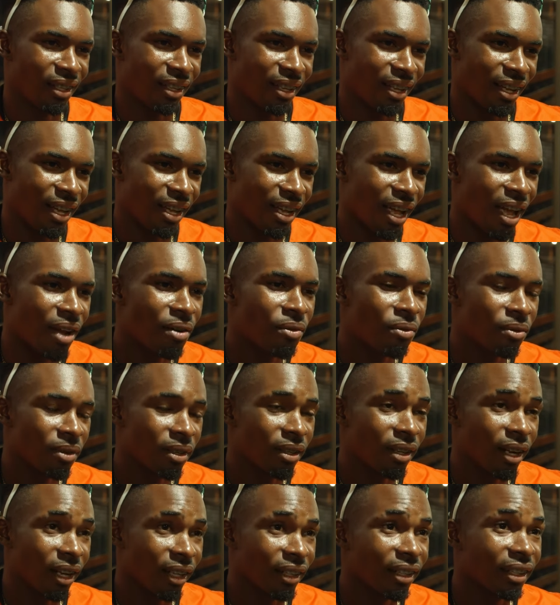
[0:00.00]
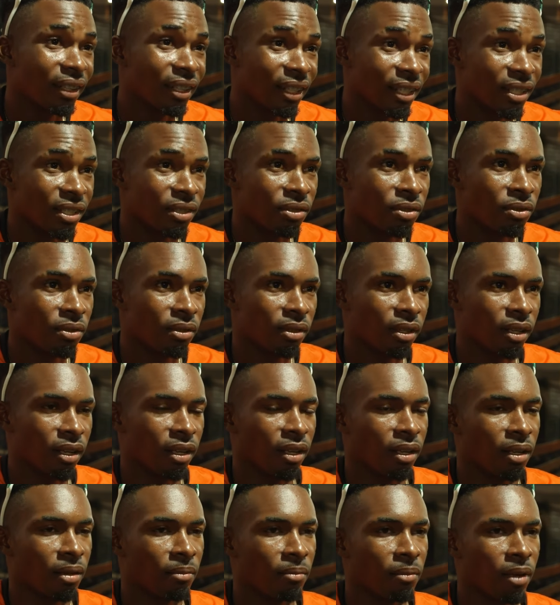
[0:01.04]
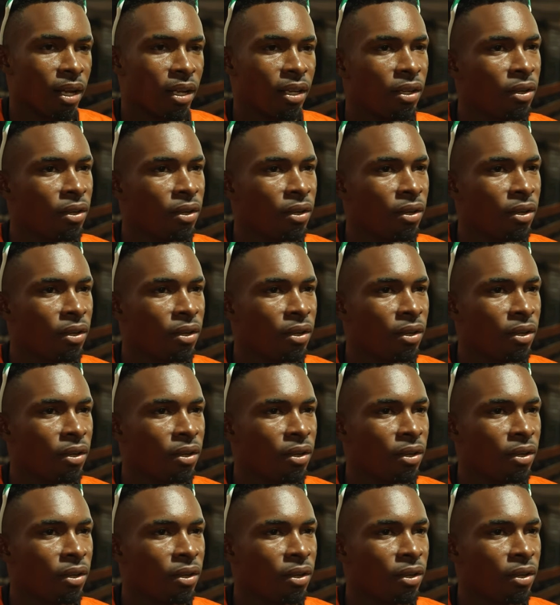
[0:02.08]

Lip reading: I would like to think so. I